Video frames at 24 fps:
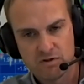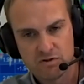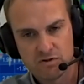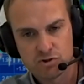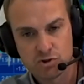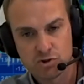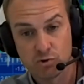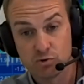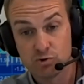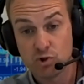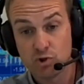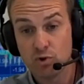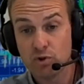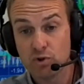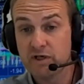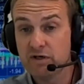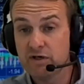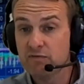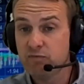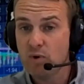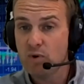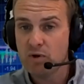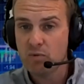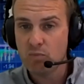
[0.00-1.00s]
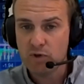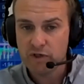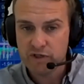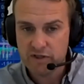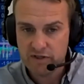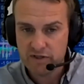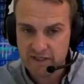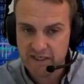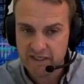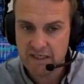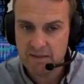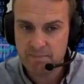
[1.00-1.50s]
So talking of what
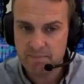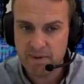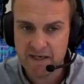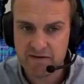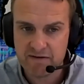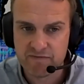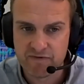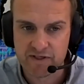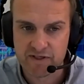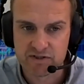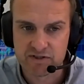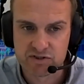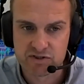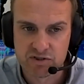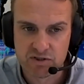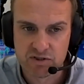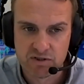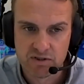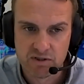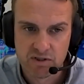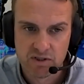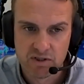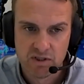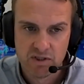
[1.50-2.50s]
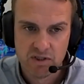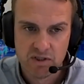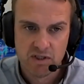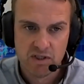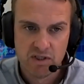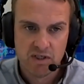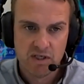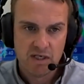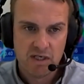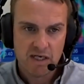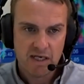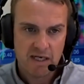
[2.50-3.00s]
are the key benefits?
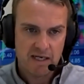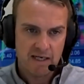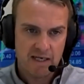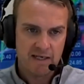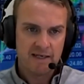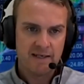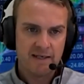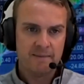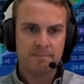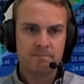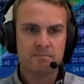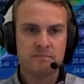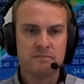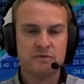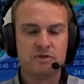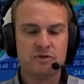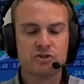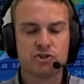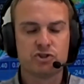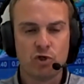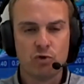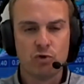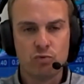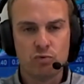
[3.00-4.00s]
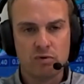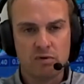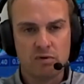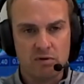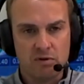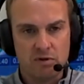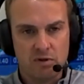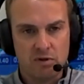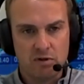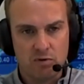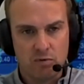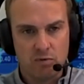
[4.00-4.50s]

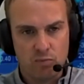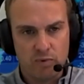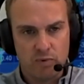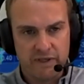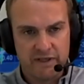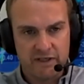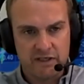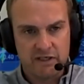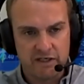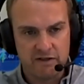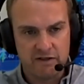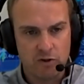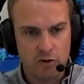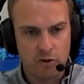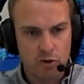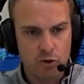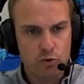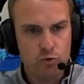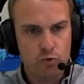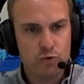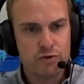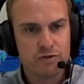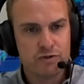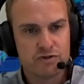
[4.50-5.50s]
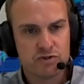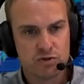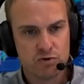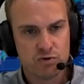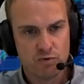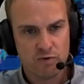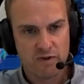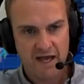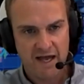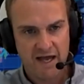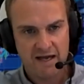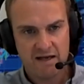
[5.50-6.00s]
What I kind of alluded
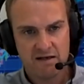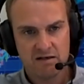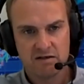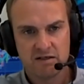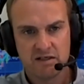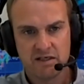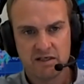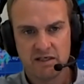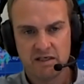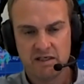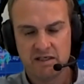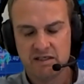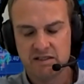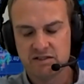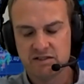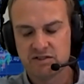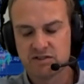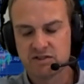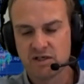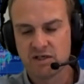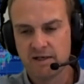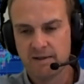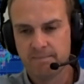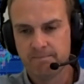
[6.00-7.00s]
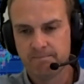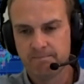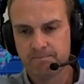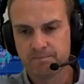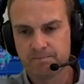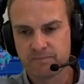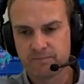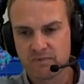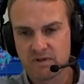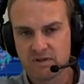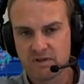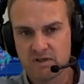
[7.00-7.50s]
to there, it's
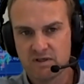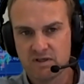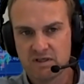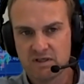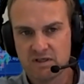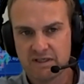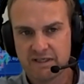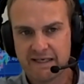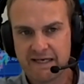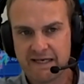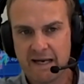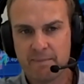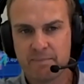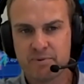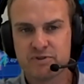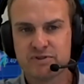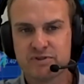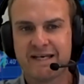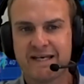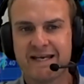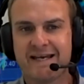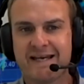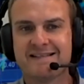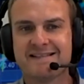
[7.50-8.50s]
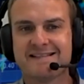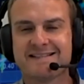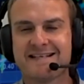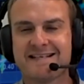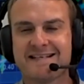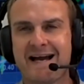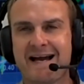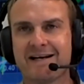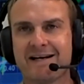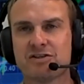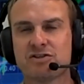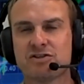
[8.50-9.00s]
capital gains
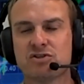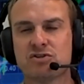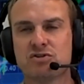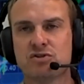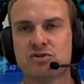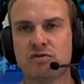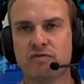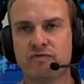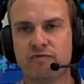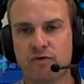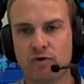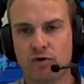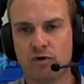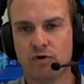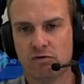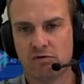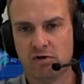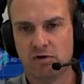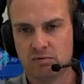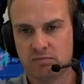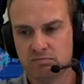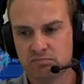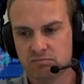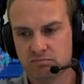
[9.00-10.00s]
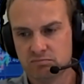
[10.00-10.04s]
tax deferral.